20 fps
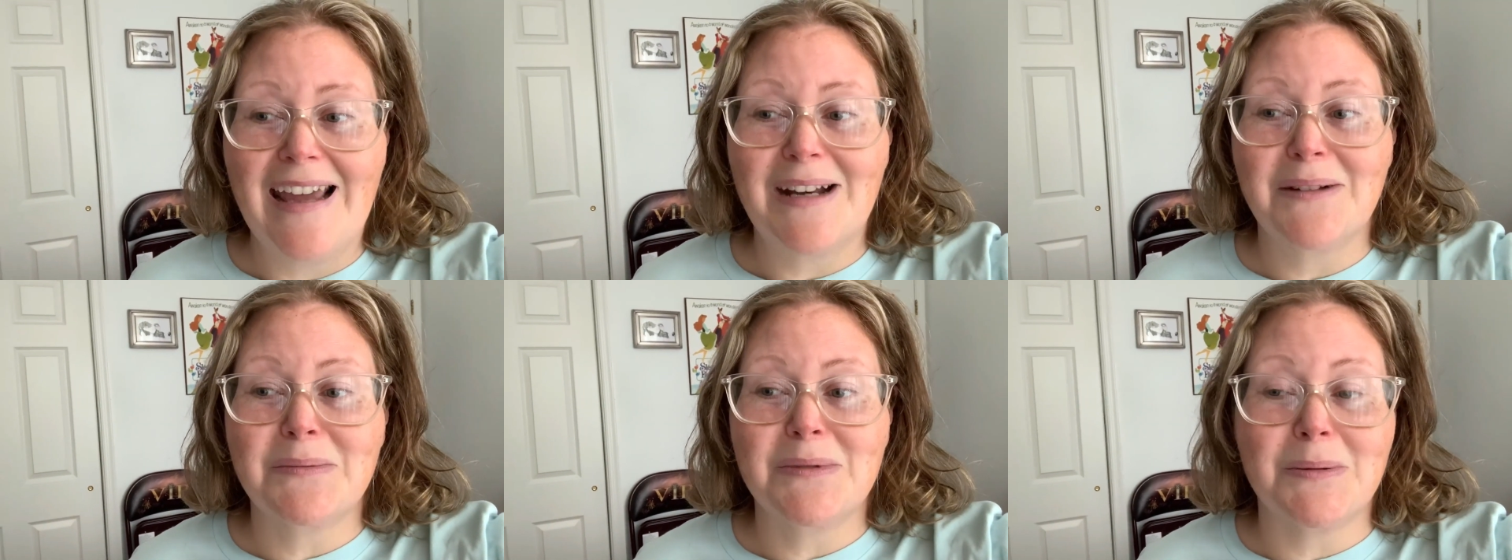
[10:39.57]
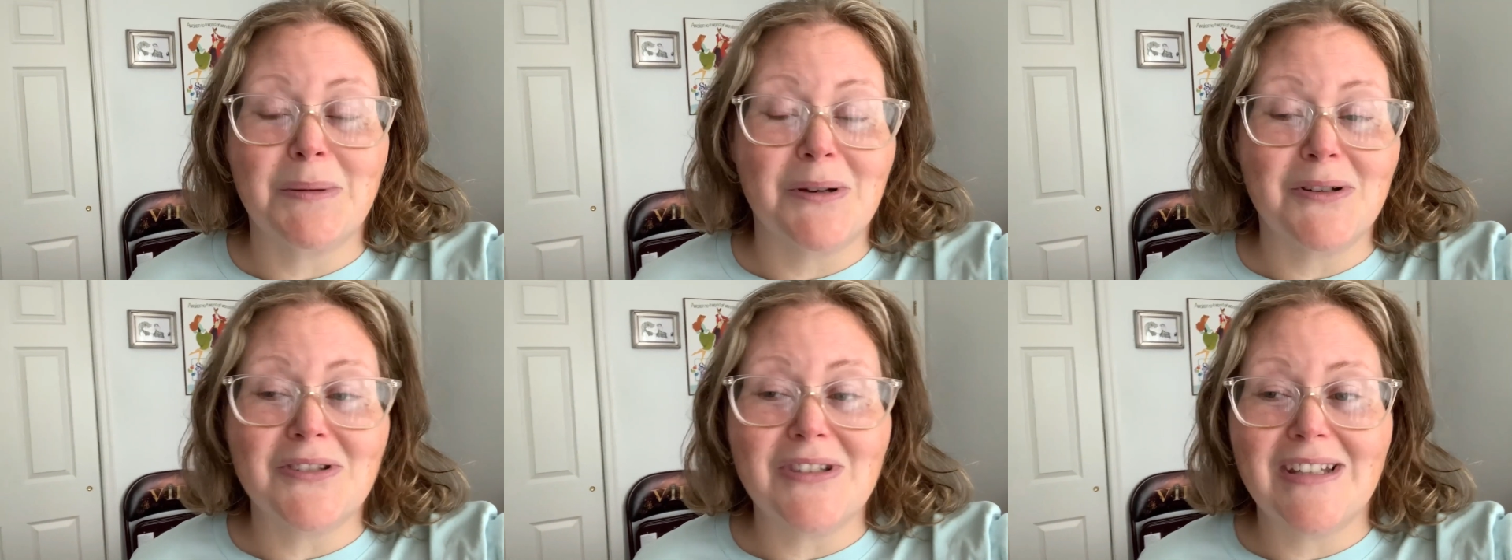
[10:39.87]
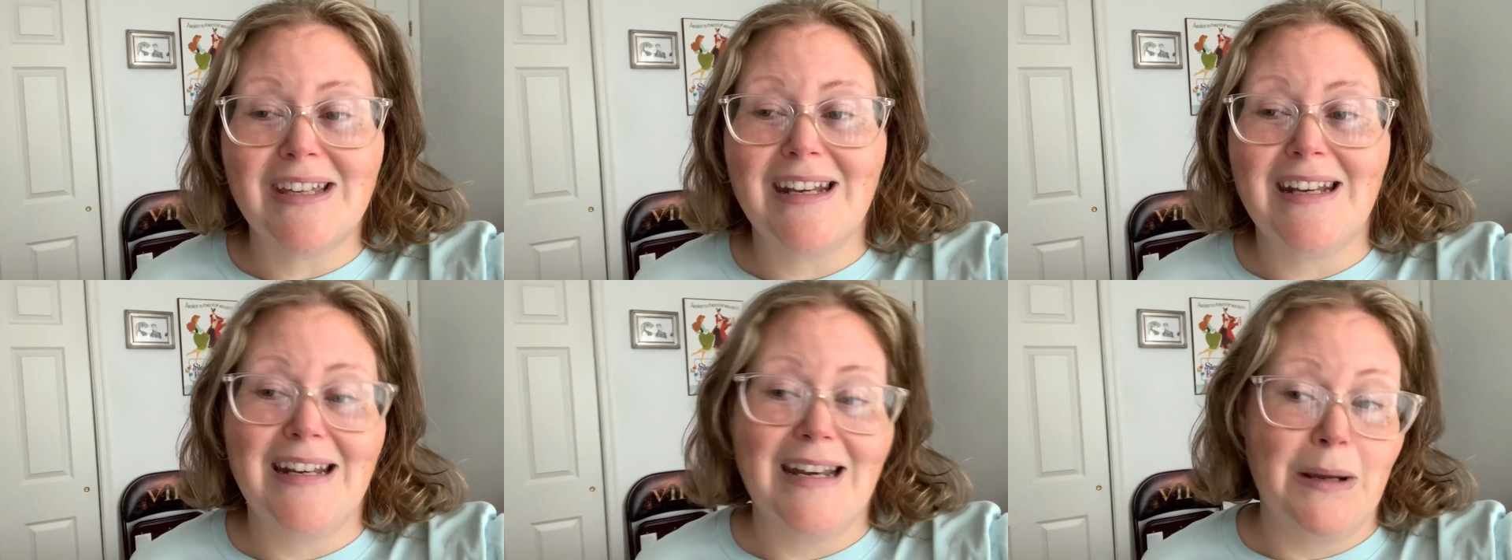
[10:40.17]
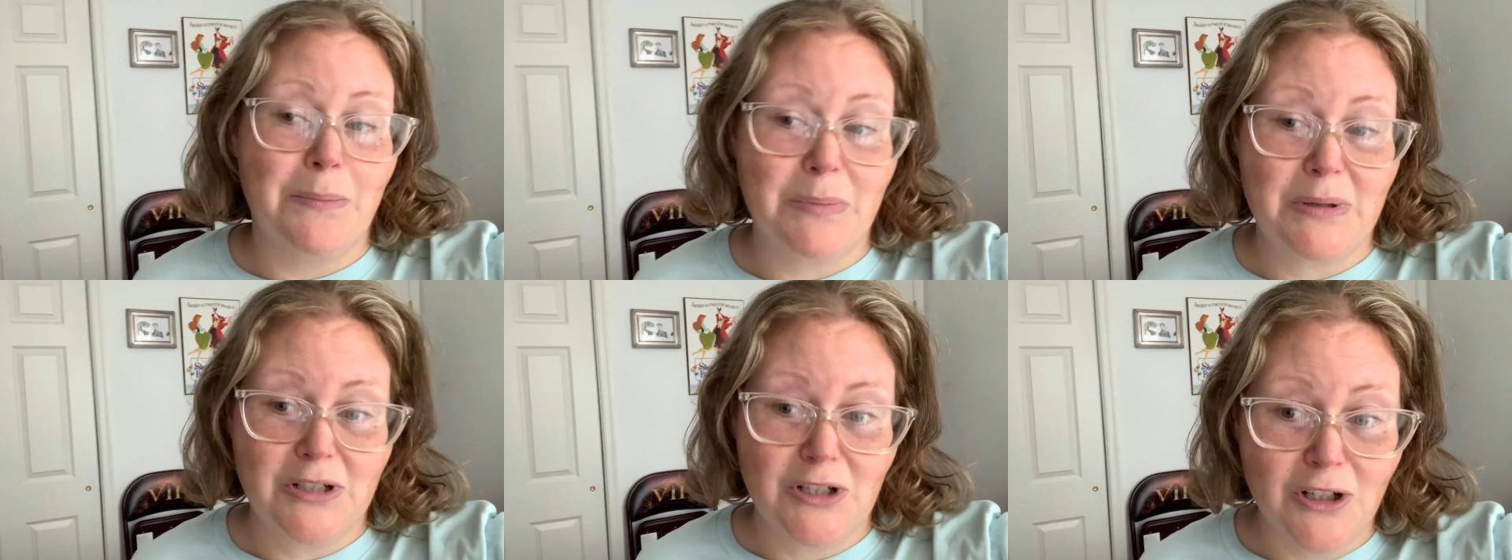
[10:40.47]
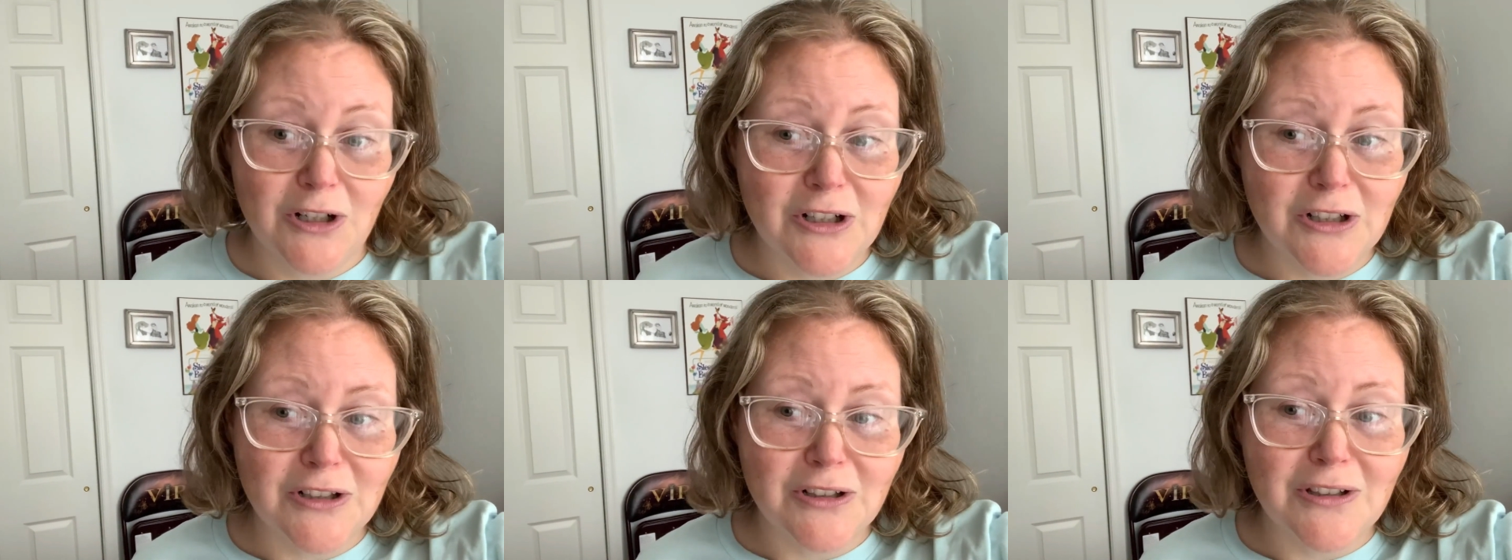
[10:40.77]
and I'm supposed to get an
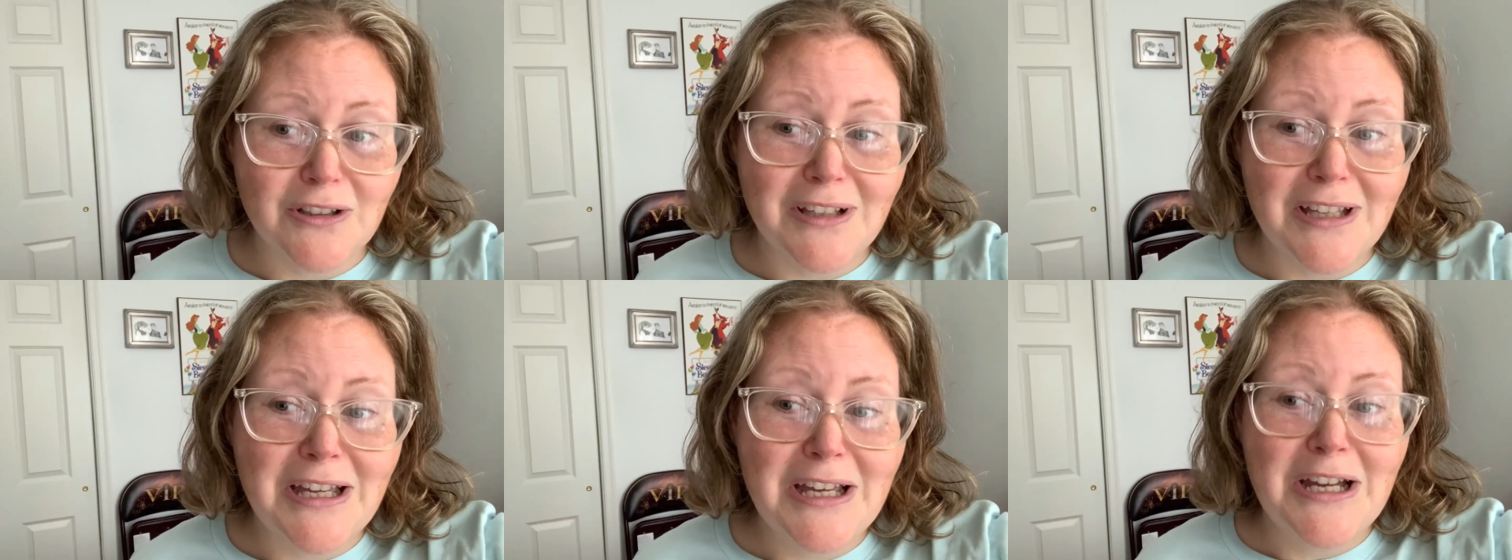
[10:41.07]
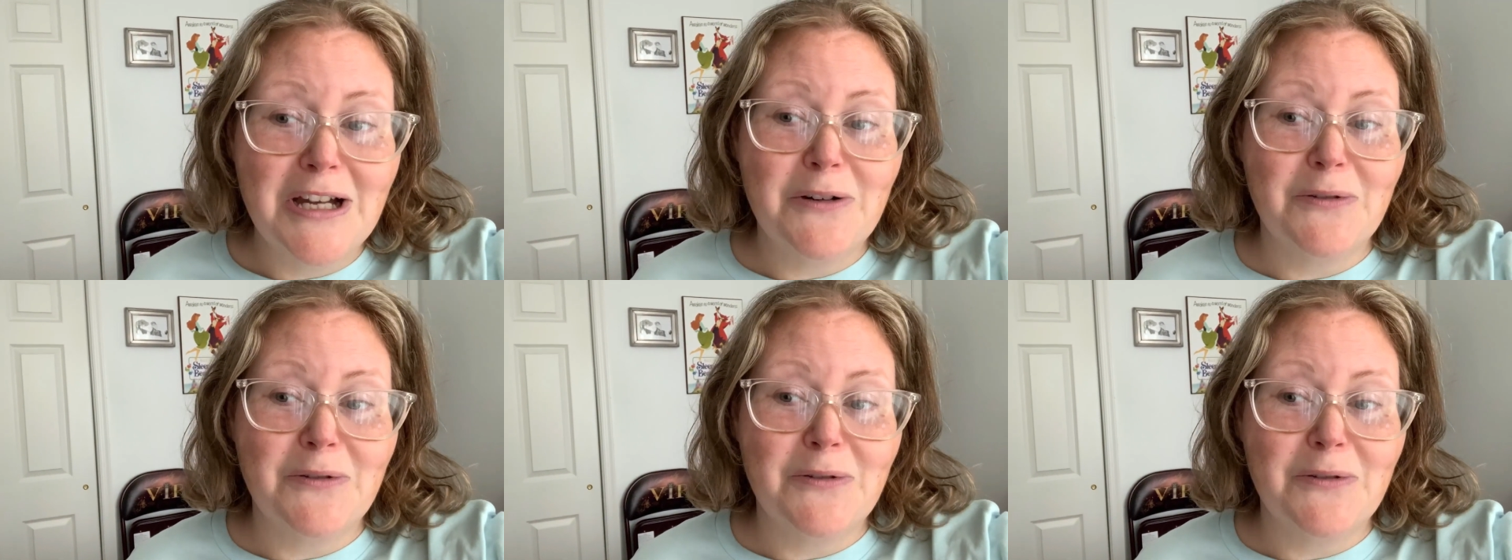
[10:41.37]
epidural,